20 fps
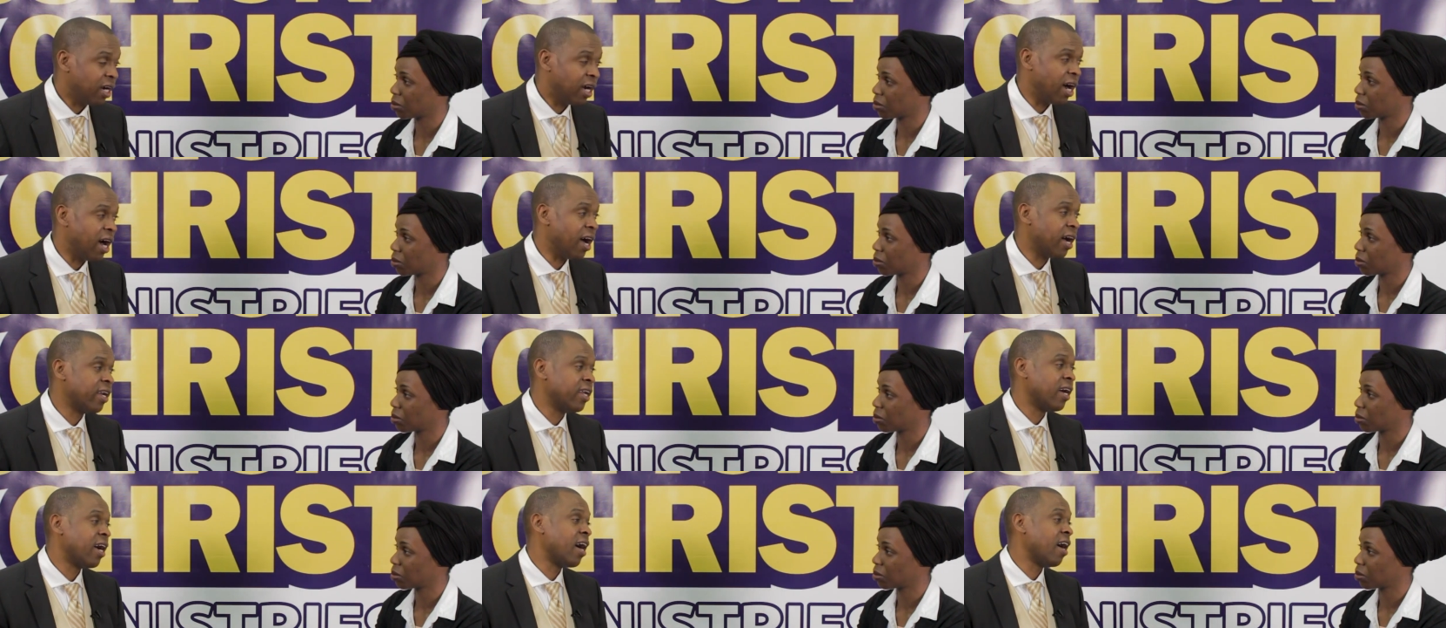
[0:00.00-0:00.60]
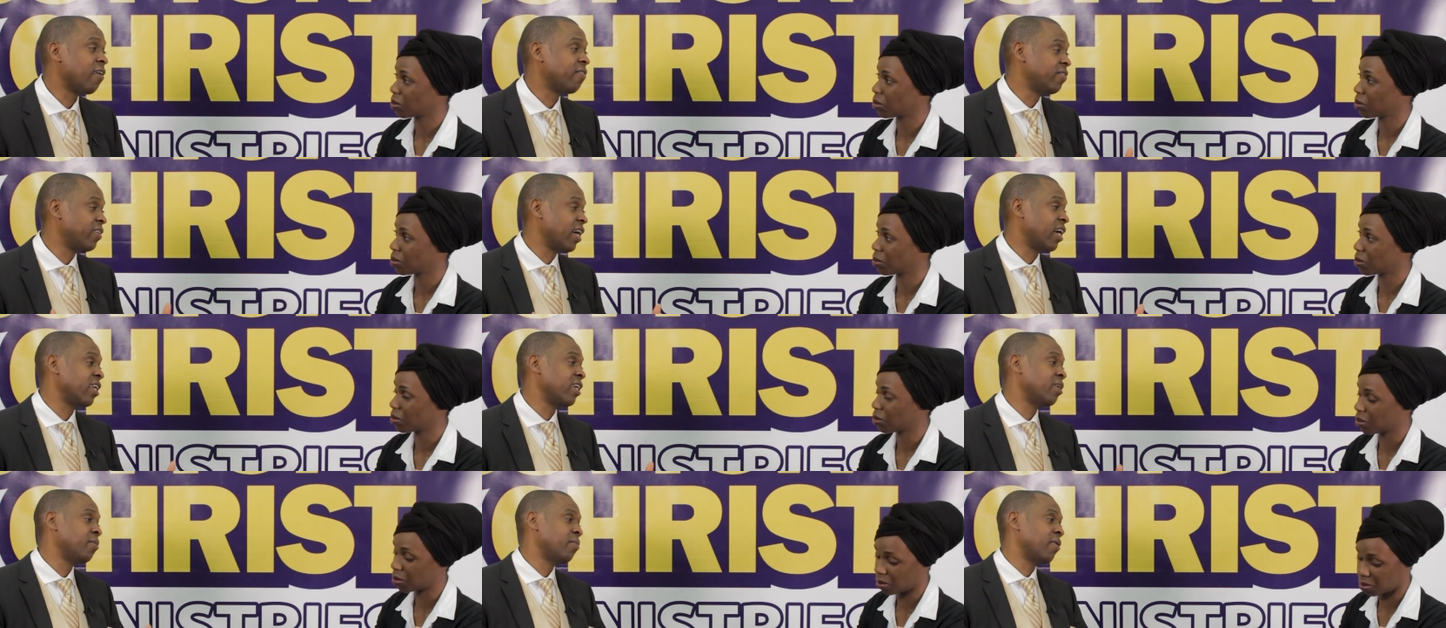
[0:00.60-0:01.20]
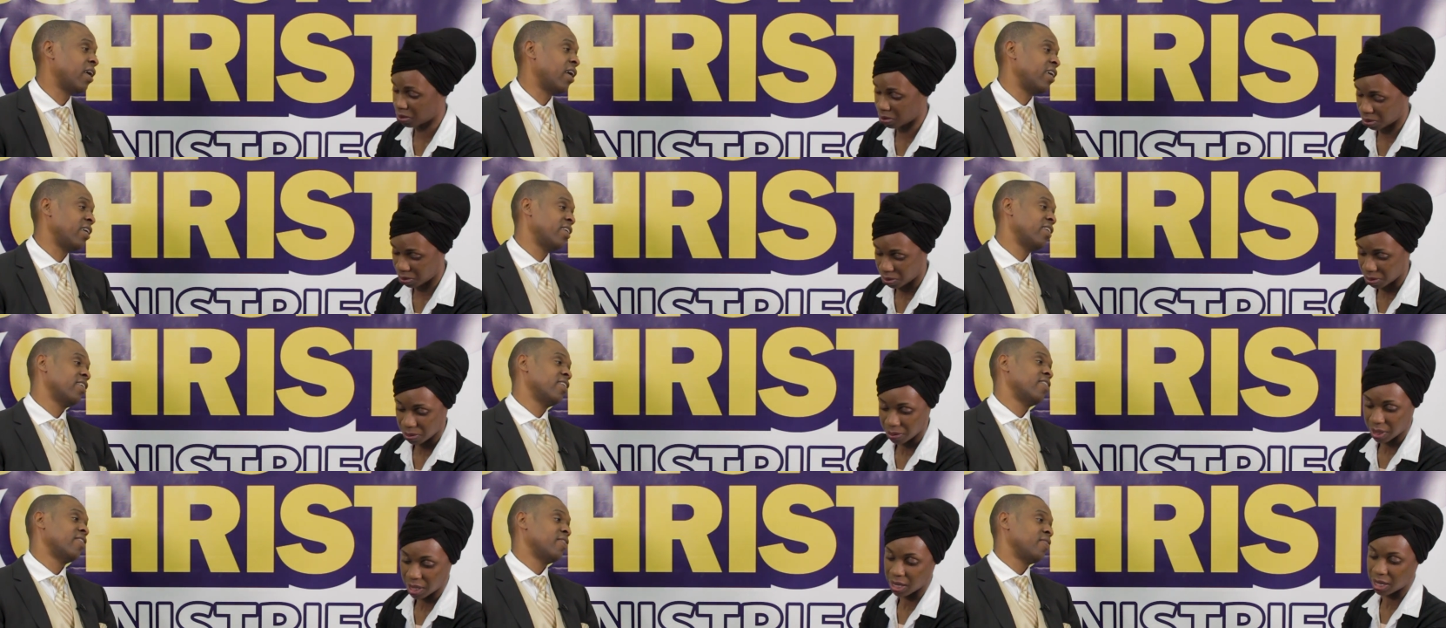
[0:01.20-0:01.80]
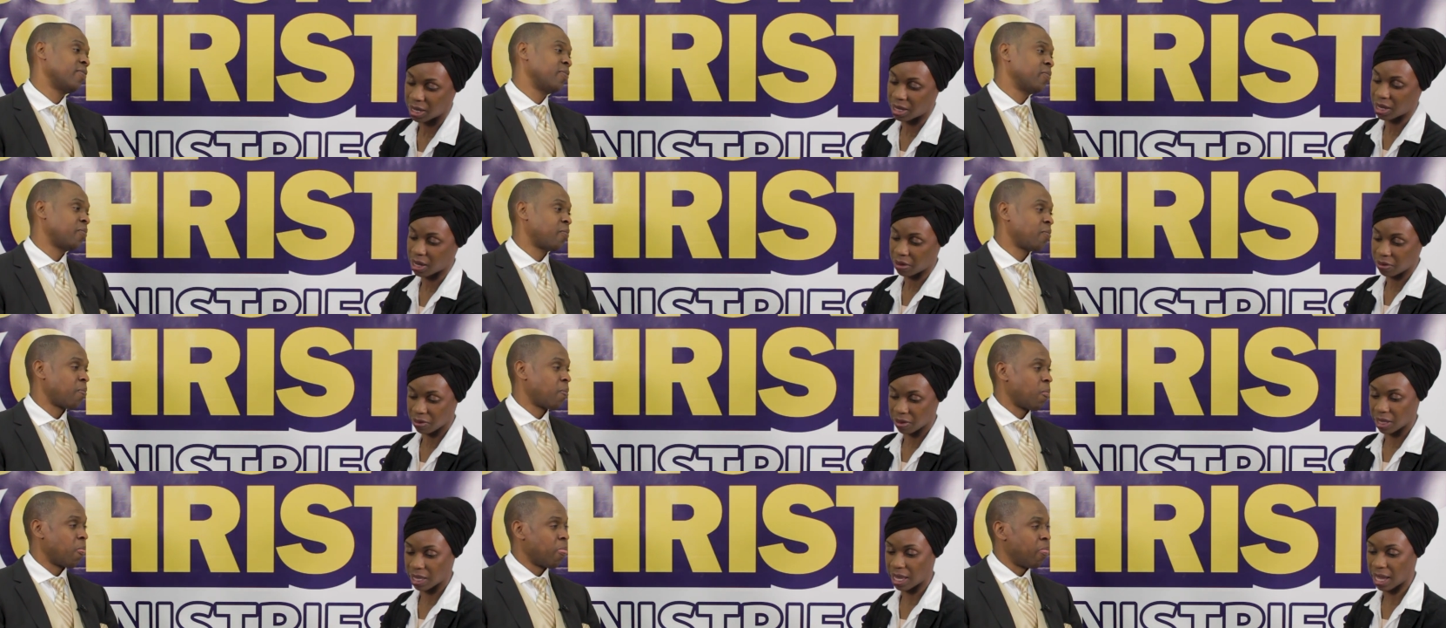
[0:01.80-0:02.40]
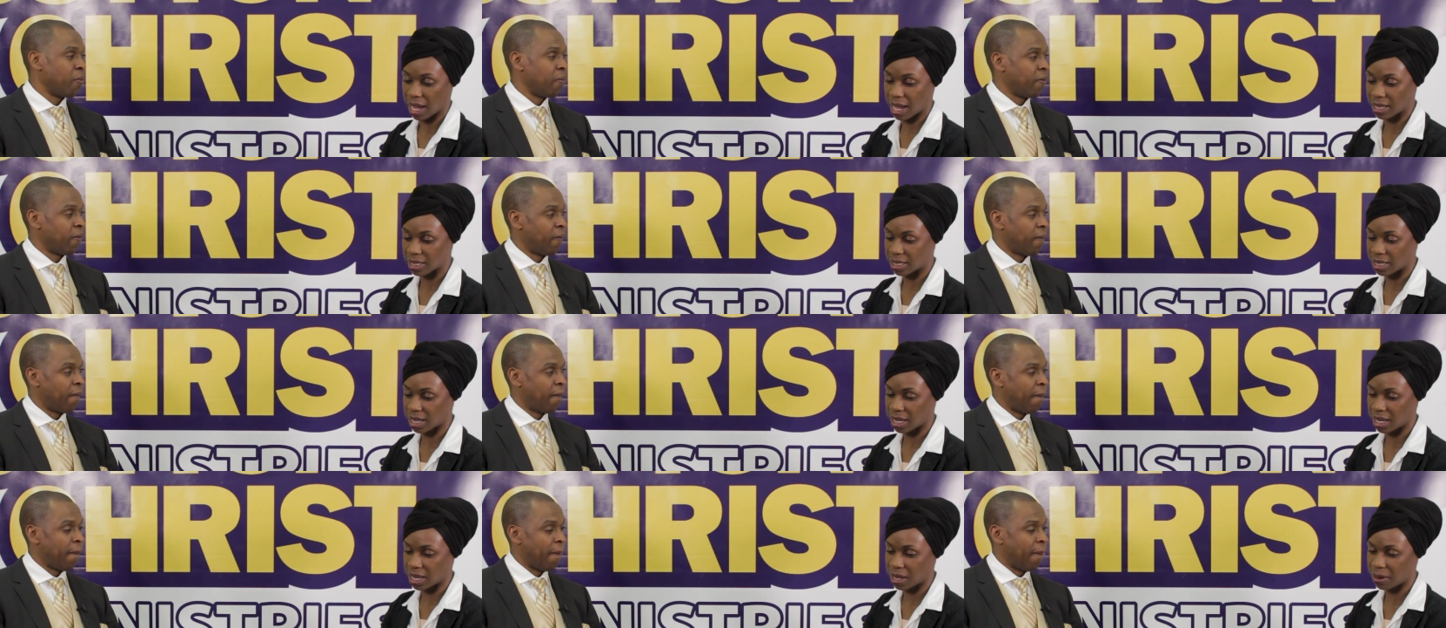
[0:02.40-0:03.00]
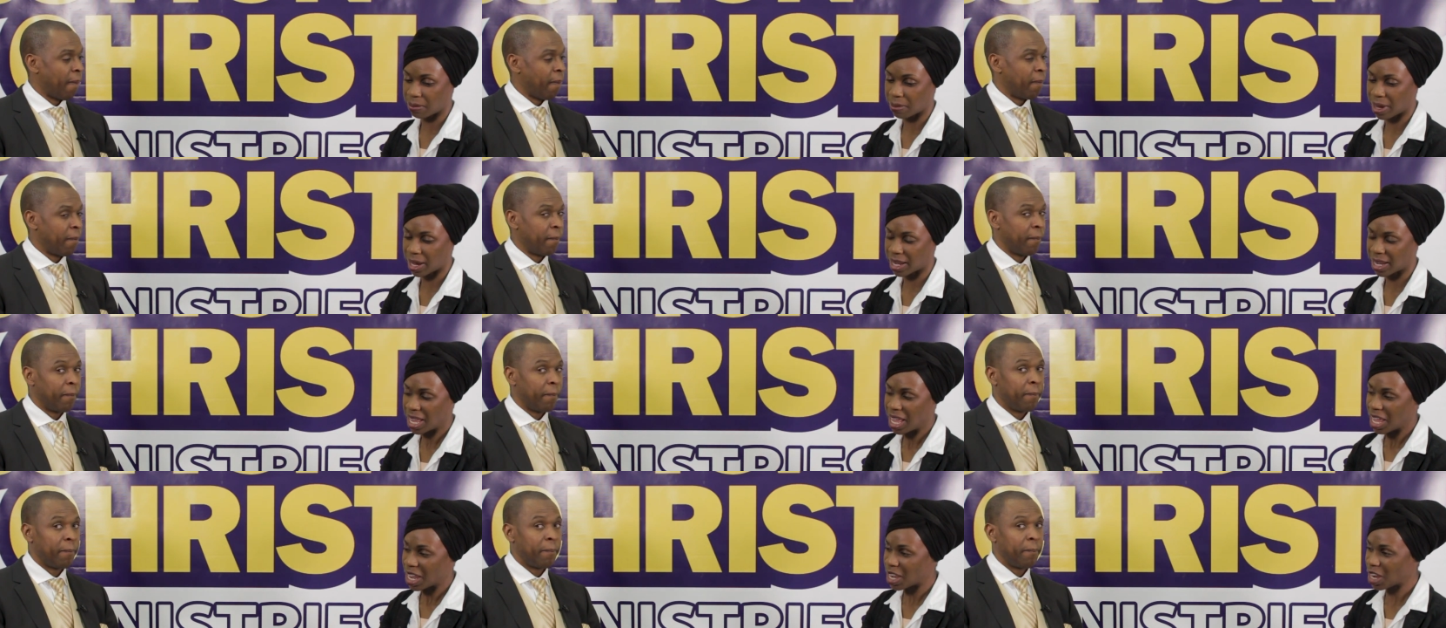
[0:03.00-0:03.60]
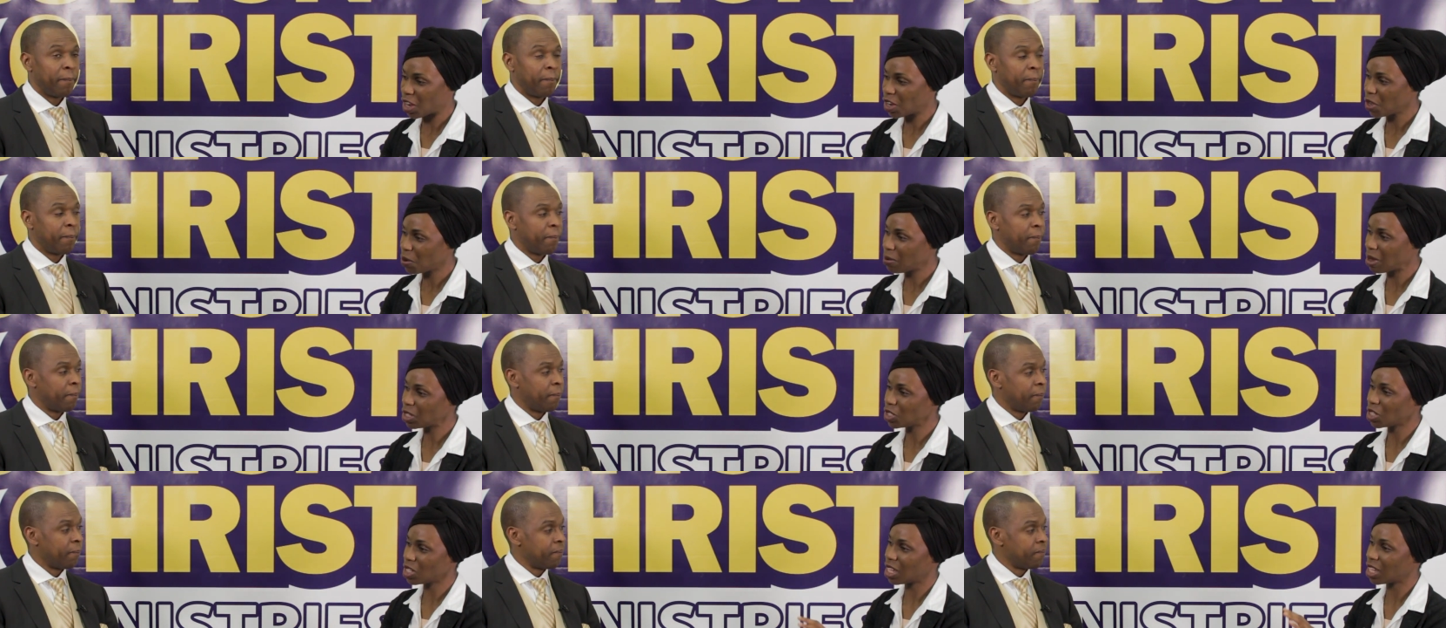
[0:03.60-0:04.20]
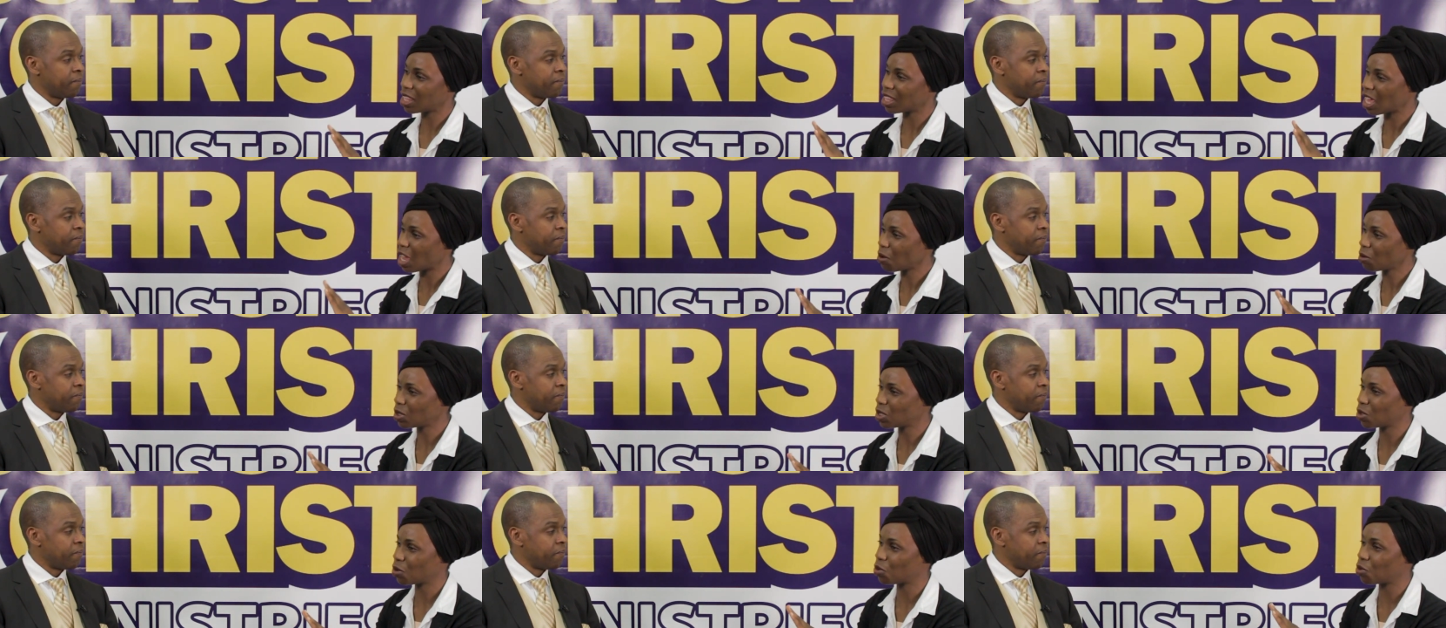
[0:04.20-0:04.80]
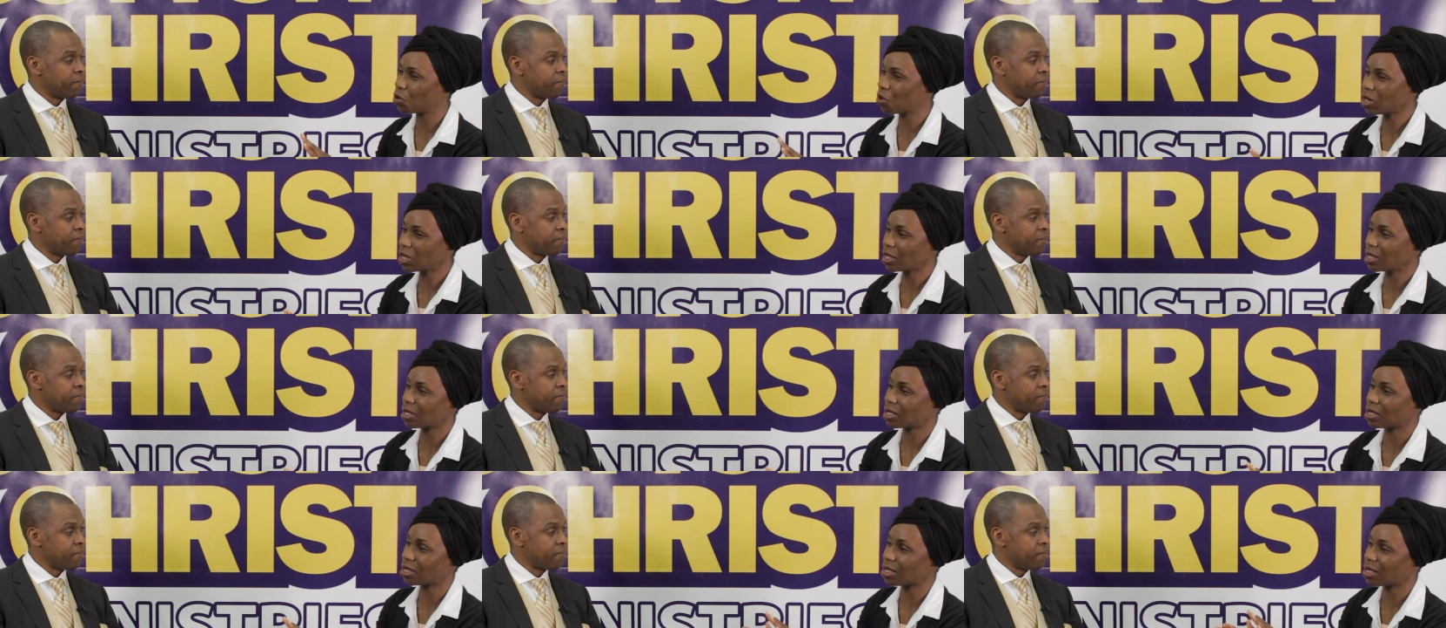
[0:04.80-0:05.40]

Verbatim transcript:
Speaker 1: God have that in mind.
Speaker 2: He definitely has that in mind. Now you mentioned that that was a really